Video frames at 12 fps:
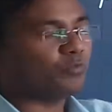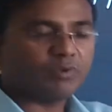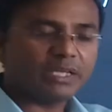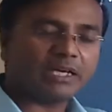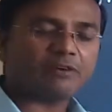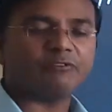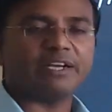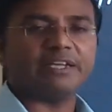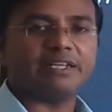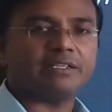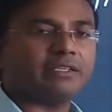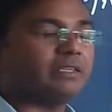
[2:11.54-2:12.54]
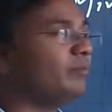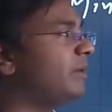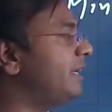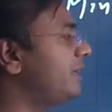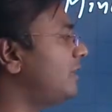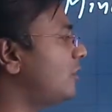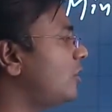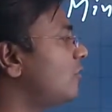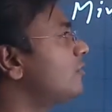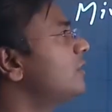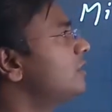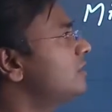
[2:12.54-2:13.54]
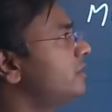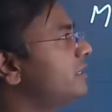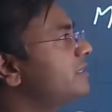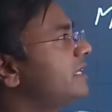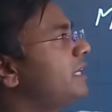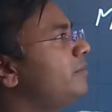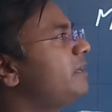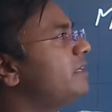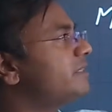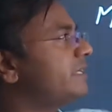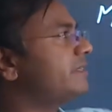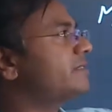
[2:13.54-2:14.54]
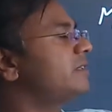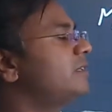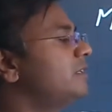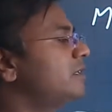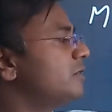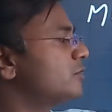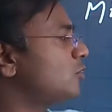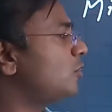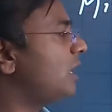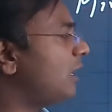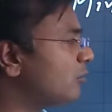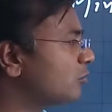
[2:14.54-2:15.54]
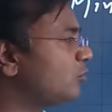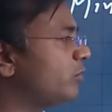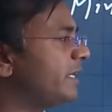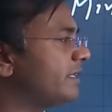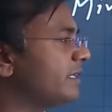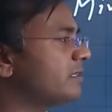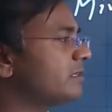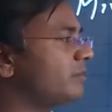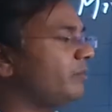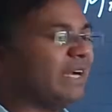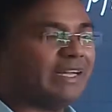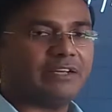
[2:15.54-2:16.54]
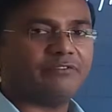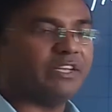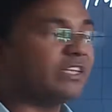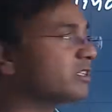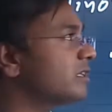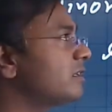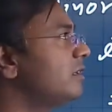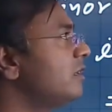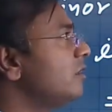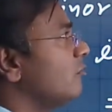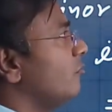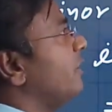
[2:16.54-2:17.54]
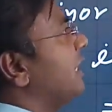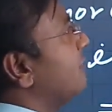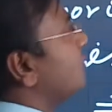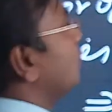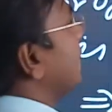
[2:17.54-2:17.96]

we are finding the minor of this element 6. So how to get it? By definition, we have to